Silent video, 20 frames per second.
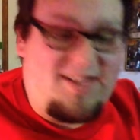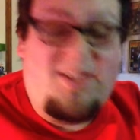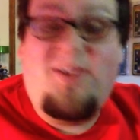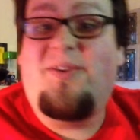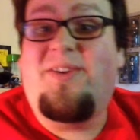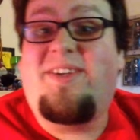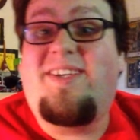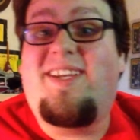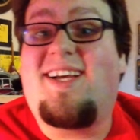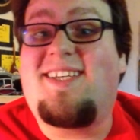a
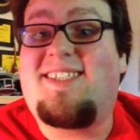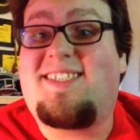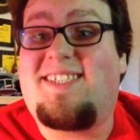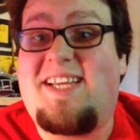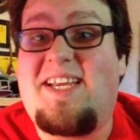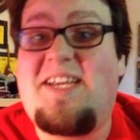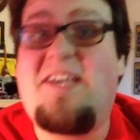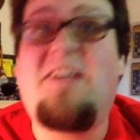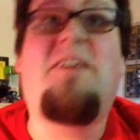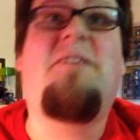little
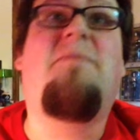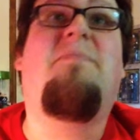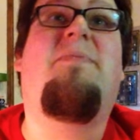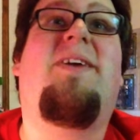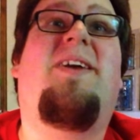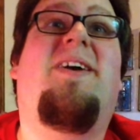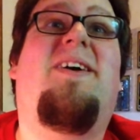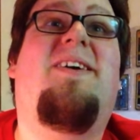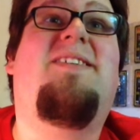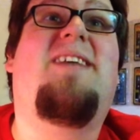dusty
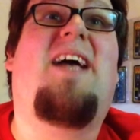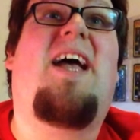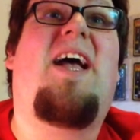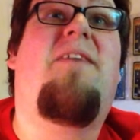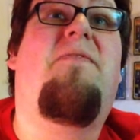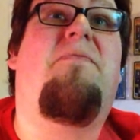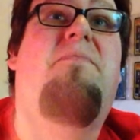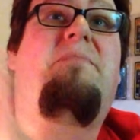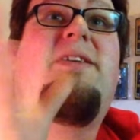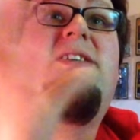because I
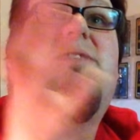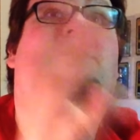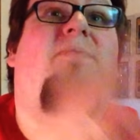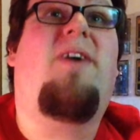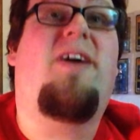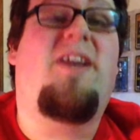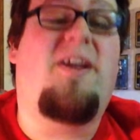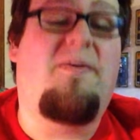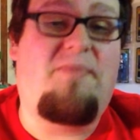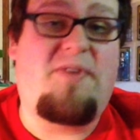have him
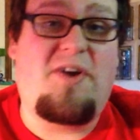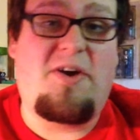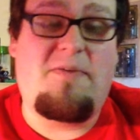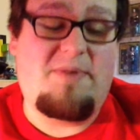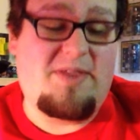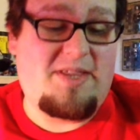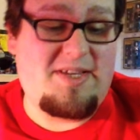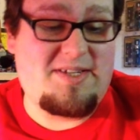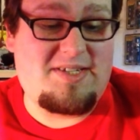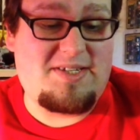displayed up there,
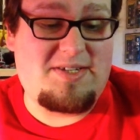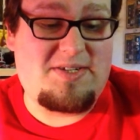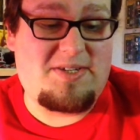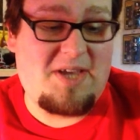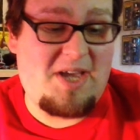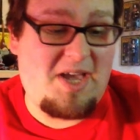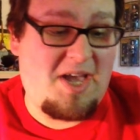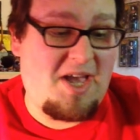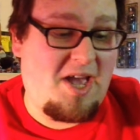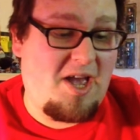but this
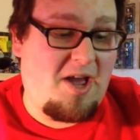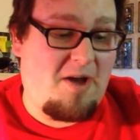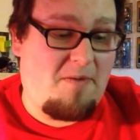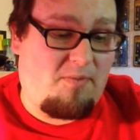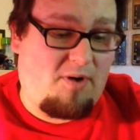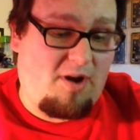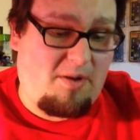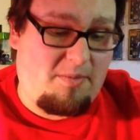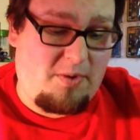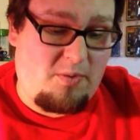is
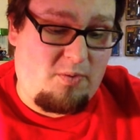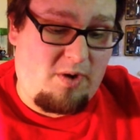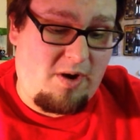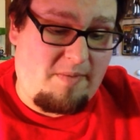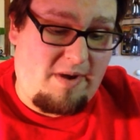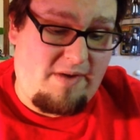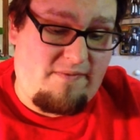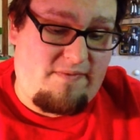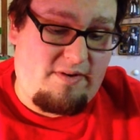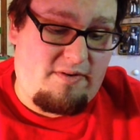probably one of
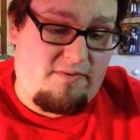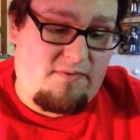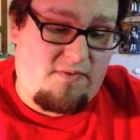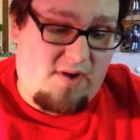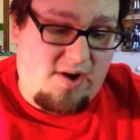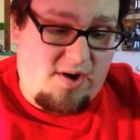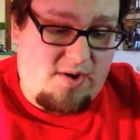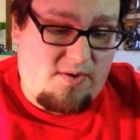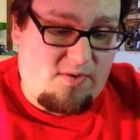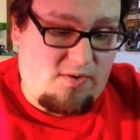my favorite
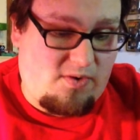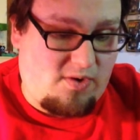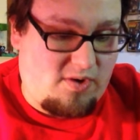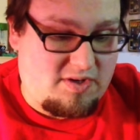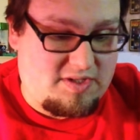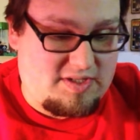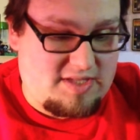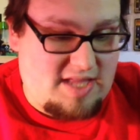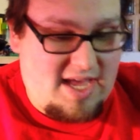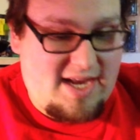Freddy
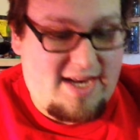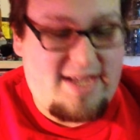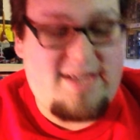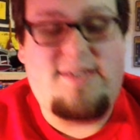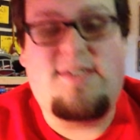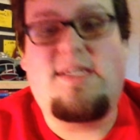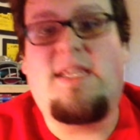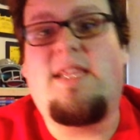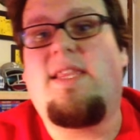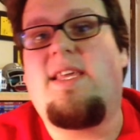Kruegers, and that
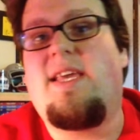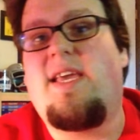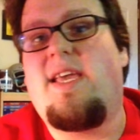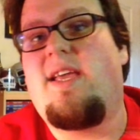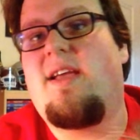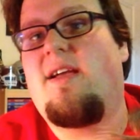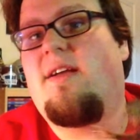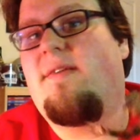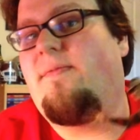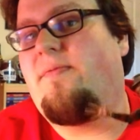is
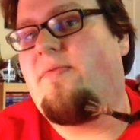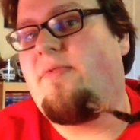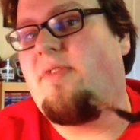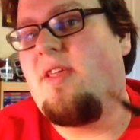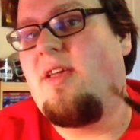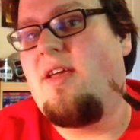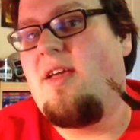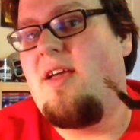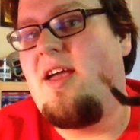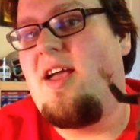the
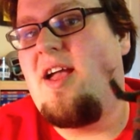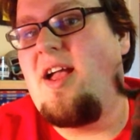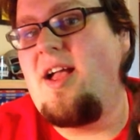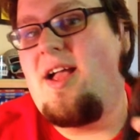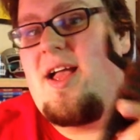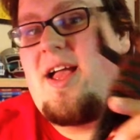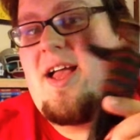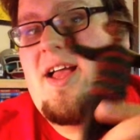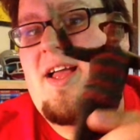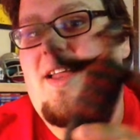
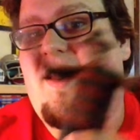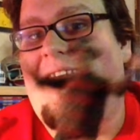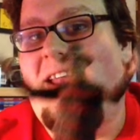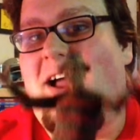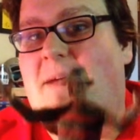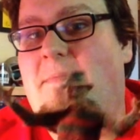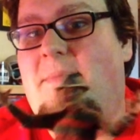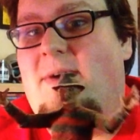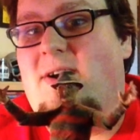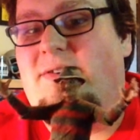
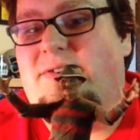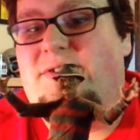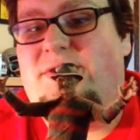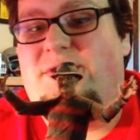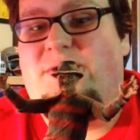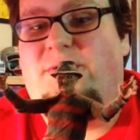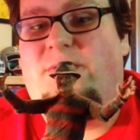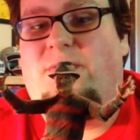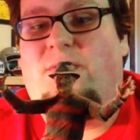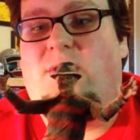Nightmare
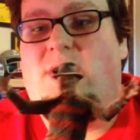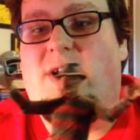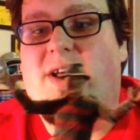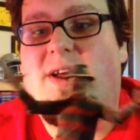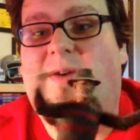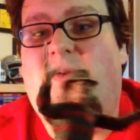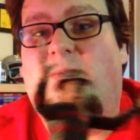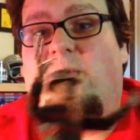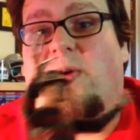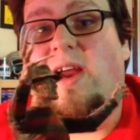2 Freddy,
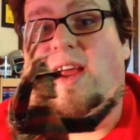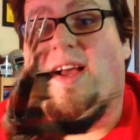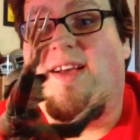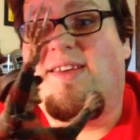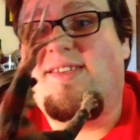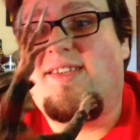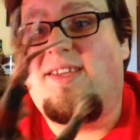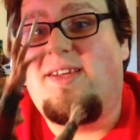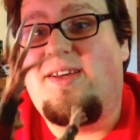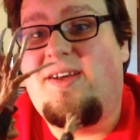where he
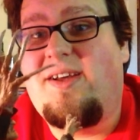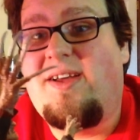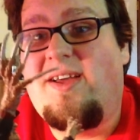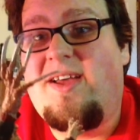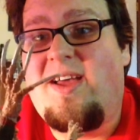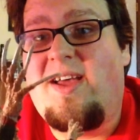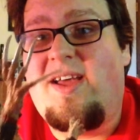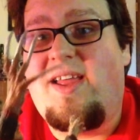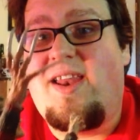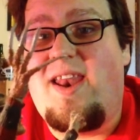has the
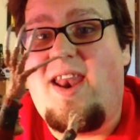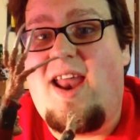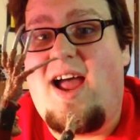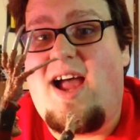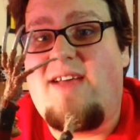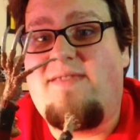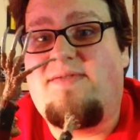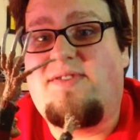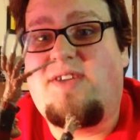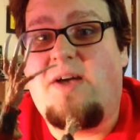
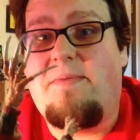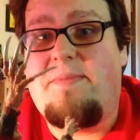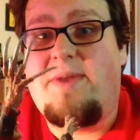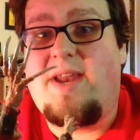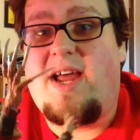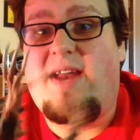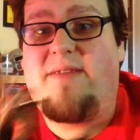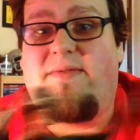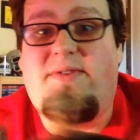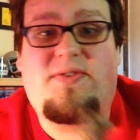knives coming
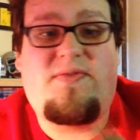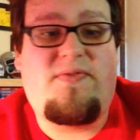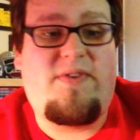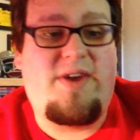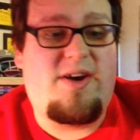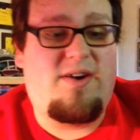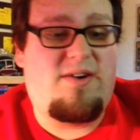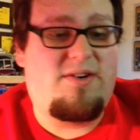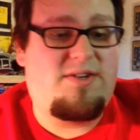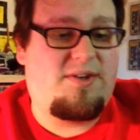out of his
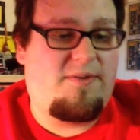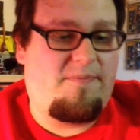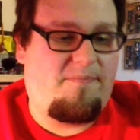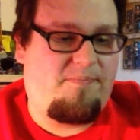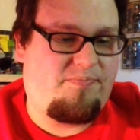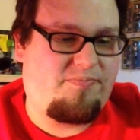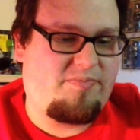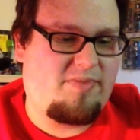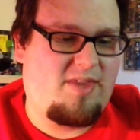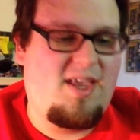fingers.
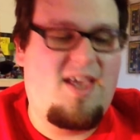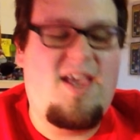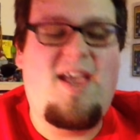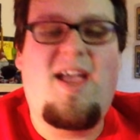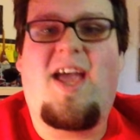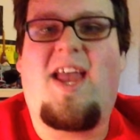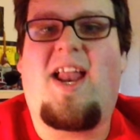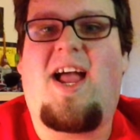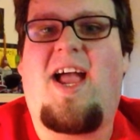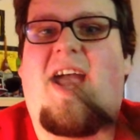
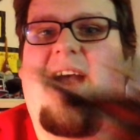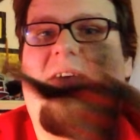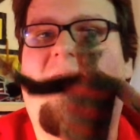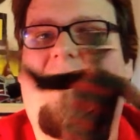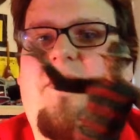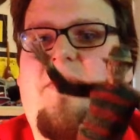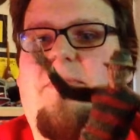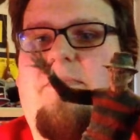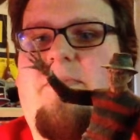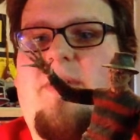And I have
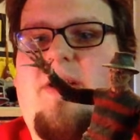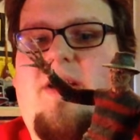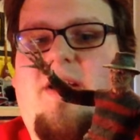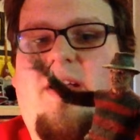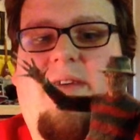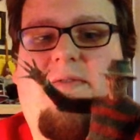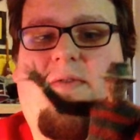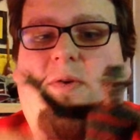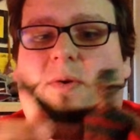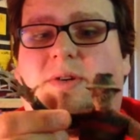him,
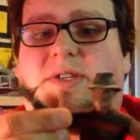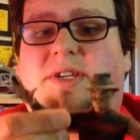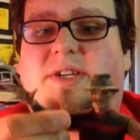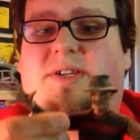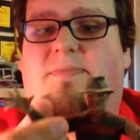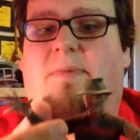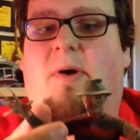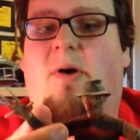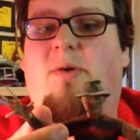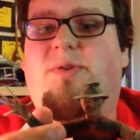of course
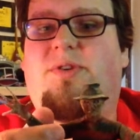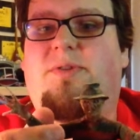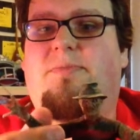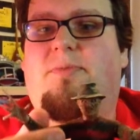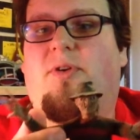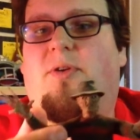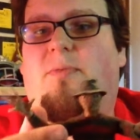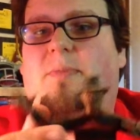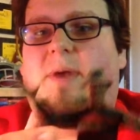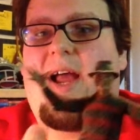he's
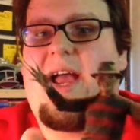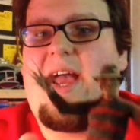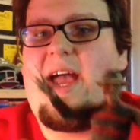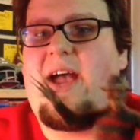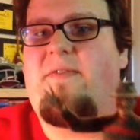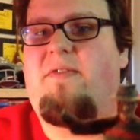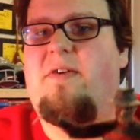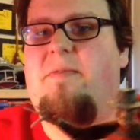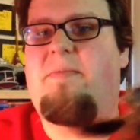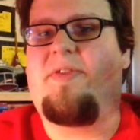posable, but I
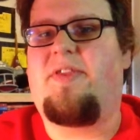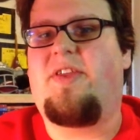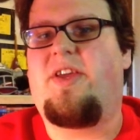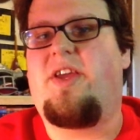have him in